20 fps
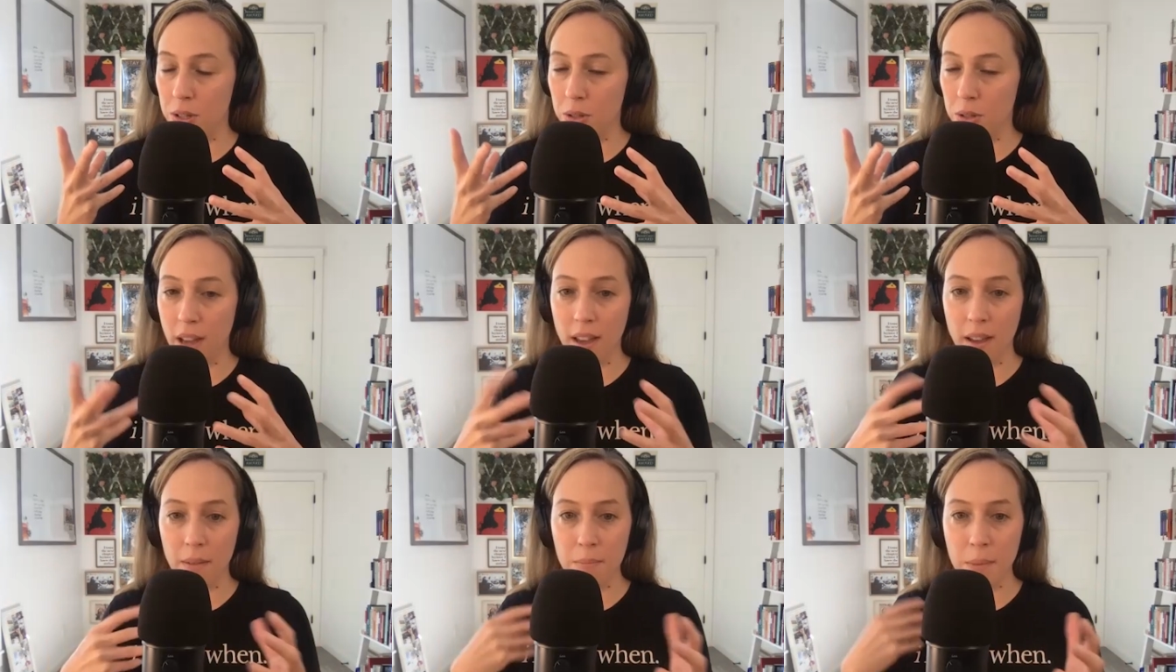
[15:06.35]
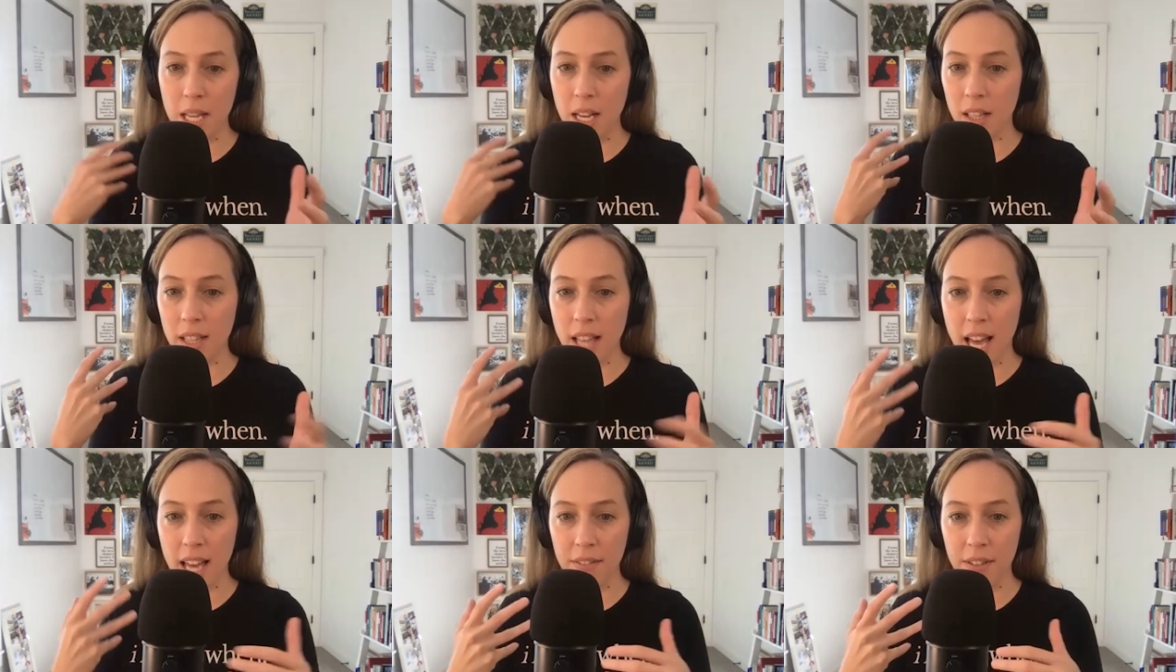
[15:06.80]
So I meet a
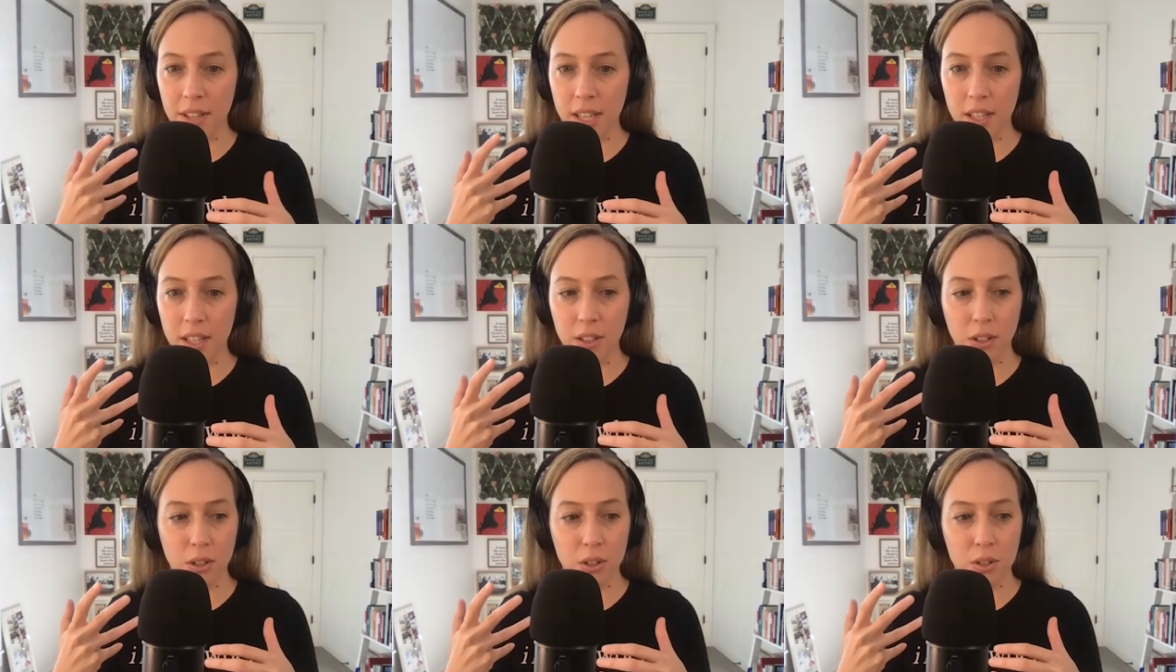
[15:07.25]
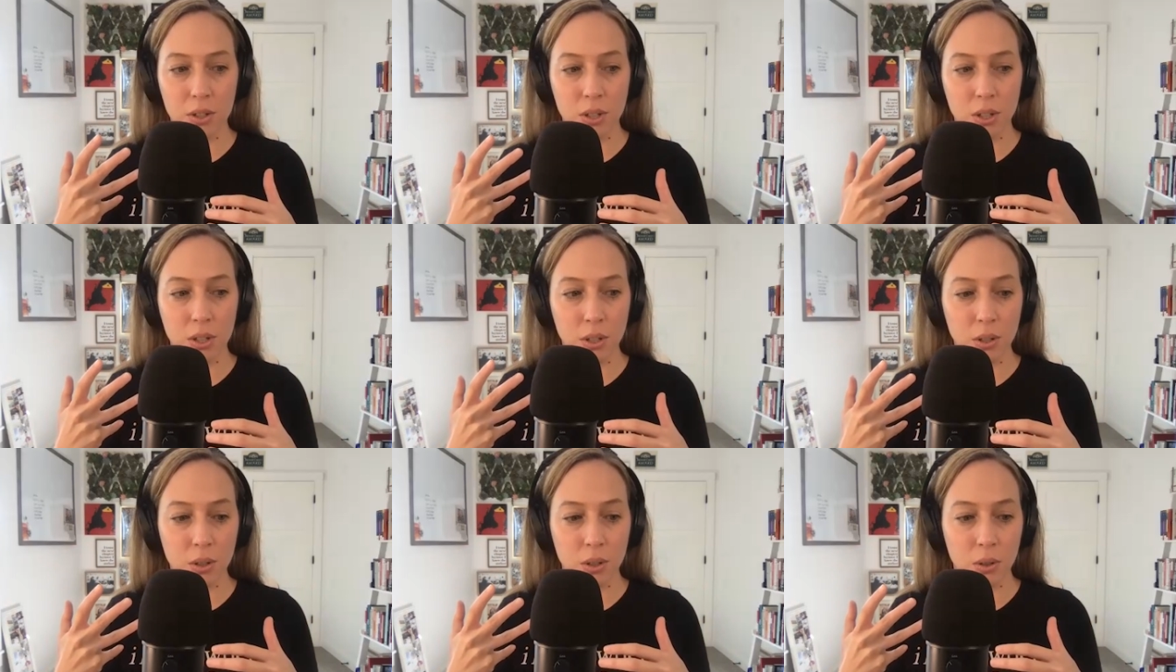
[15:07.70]
lot of healers
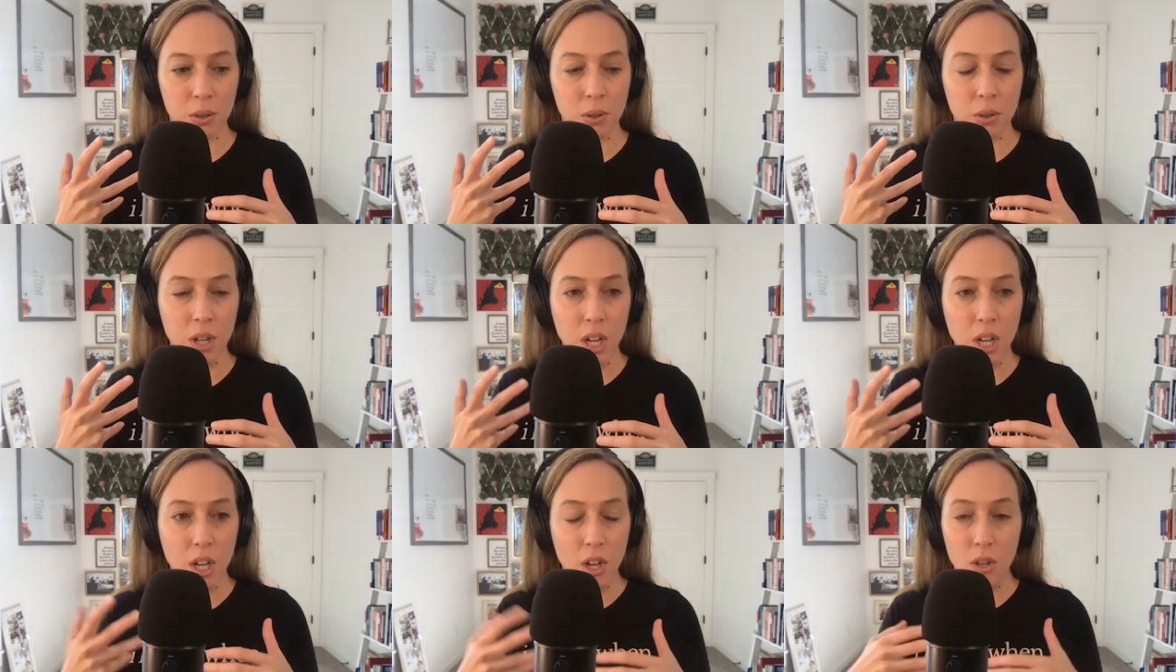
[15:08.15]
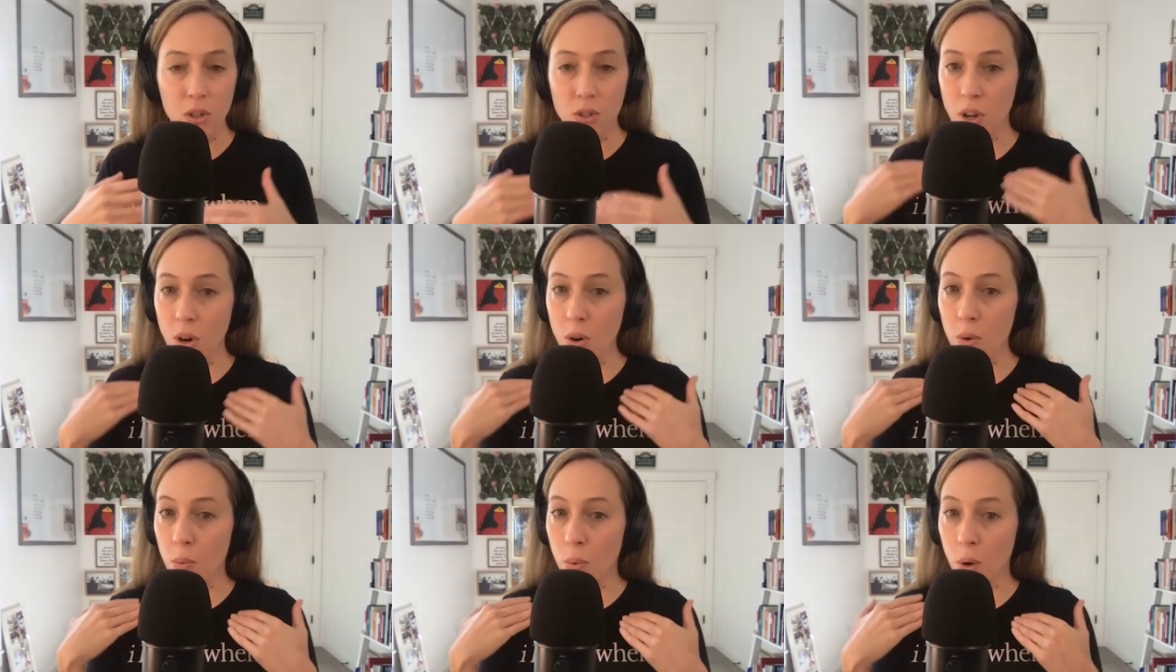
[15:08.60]
who
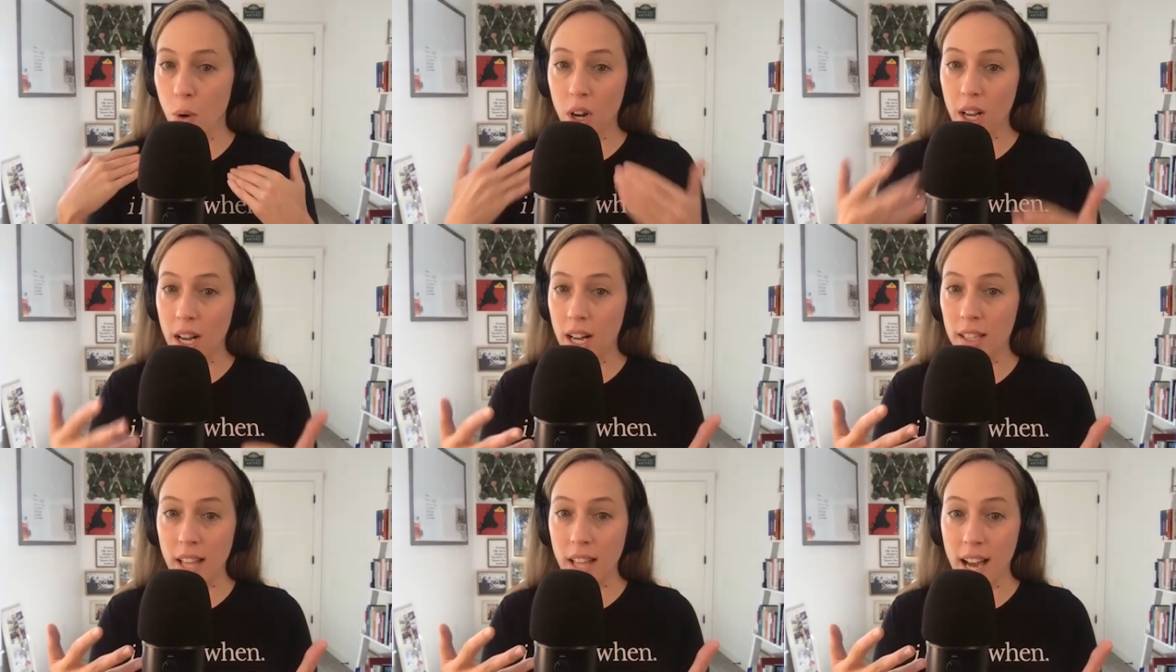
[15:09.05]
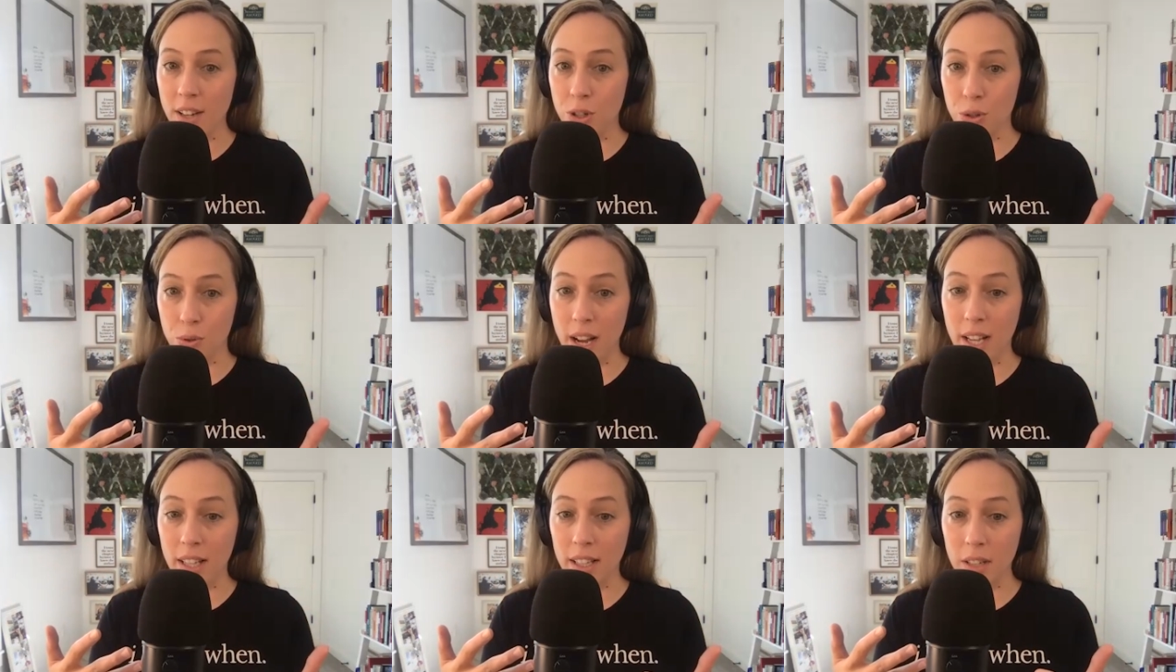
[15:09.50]
don't work a lot
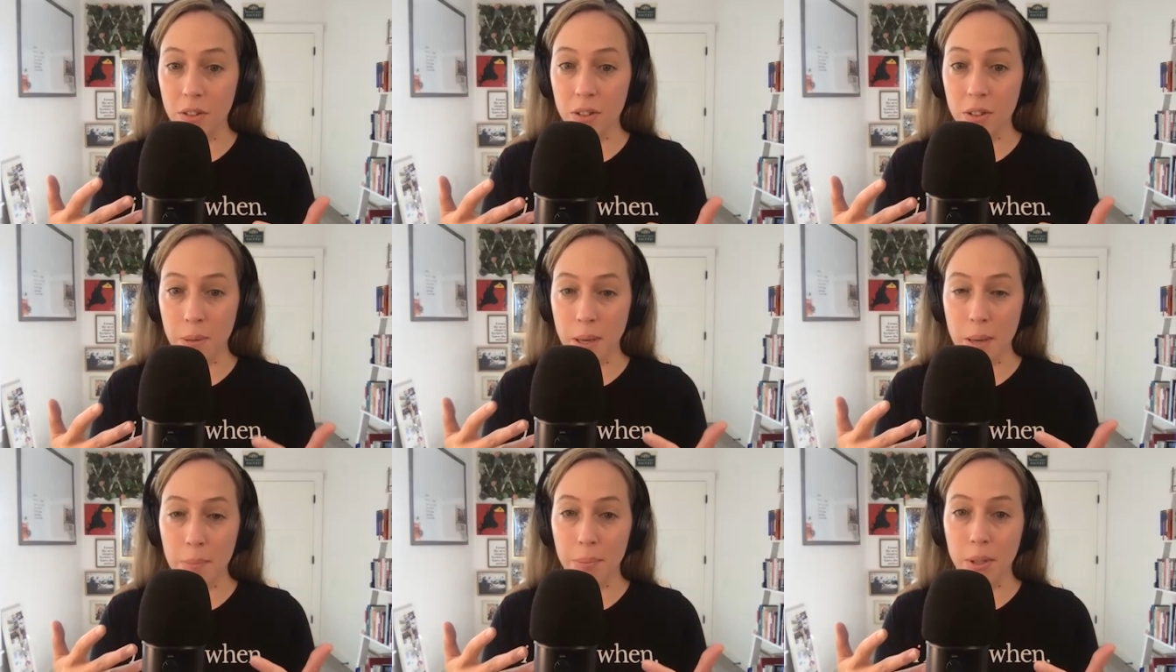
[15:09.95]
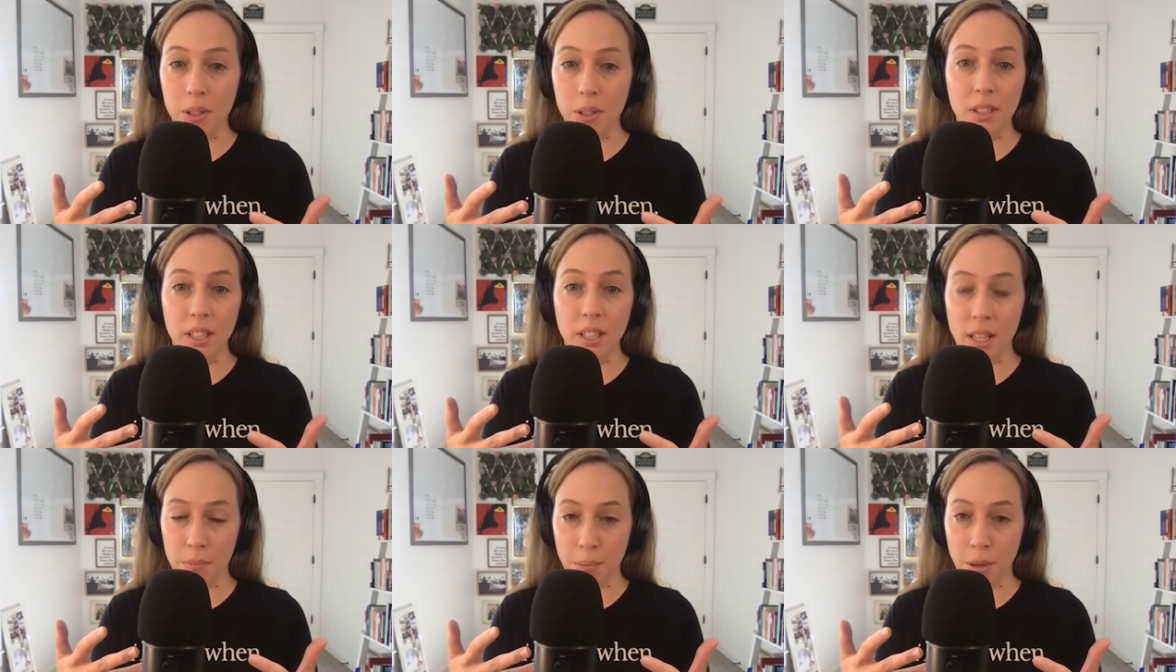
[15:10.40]
directly with
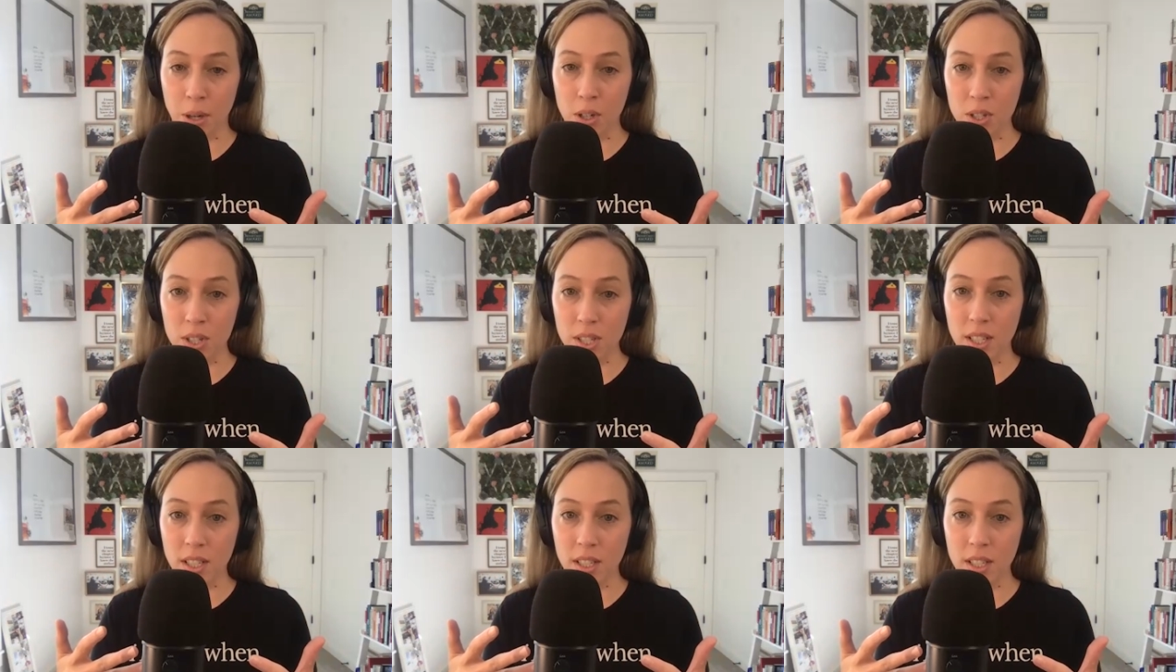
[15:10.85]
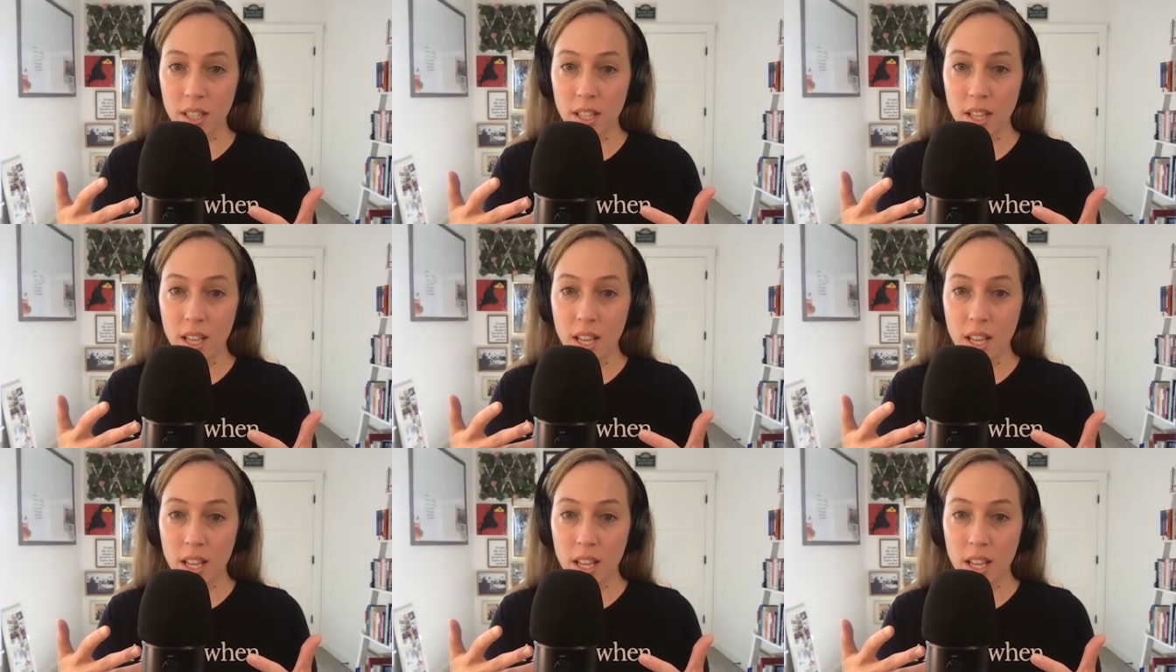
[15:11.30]
people in person.